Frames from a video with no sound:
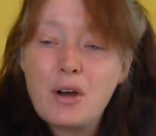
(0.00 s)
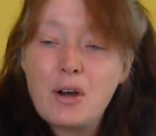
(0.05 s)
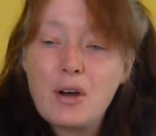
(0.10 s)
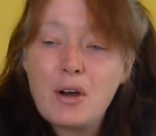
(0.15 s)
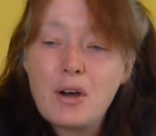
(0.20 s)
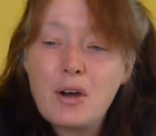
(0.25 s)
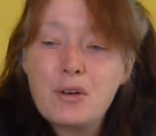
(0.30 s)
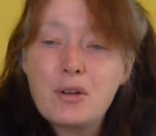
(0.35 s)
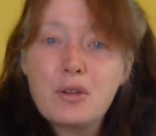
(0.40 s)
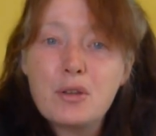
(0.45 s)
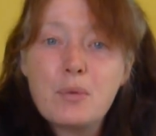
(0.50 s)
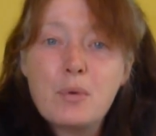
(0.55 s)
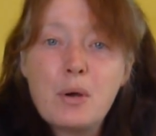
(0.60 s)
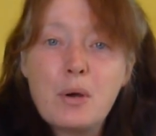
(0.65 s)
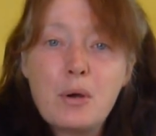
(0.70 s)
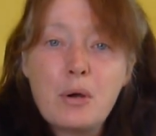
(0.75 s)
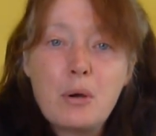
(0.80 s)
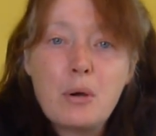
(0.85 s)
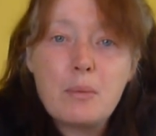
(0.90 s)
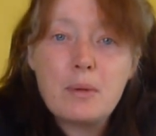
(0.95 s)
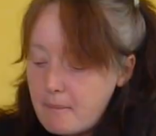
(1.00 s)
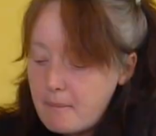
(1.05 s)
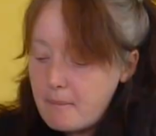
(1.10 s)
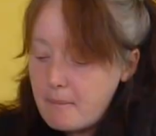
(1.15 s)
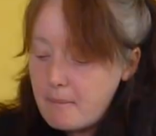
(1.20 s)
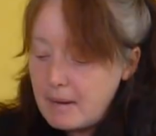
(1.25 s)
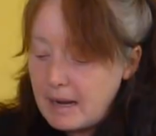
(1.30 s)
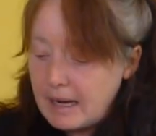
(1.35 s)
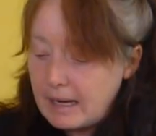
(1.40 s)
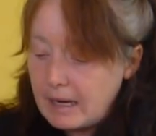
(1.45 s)
Got another one coming where
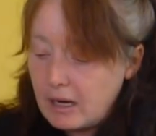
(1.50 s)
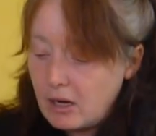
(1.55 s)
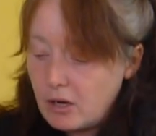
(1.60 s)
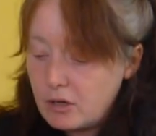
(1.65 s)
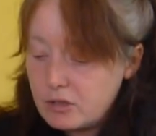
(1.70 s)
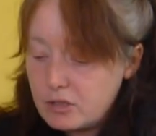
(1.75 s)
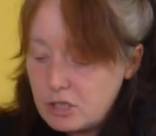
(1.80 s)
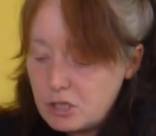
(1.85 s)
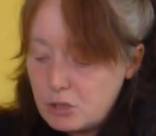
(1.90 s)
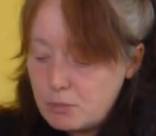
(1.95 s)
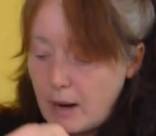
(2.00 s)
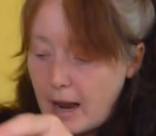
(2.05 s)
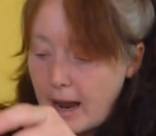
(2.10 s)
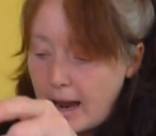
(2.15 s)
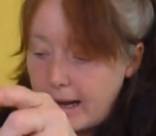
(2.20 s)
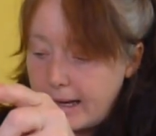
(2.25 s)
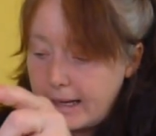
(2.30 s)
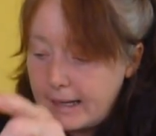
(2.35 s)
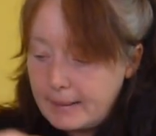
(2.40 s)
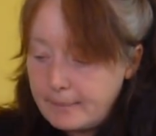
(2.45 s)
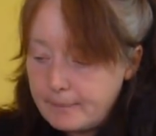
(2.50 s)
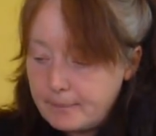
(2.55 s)
I'm making cottage pie.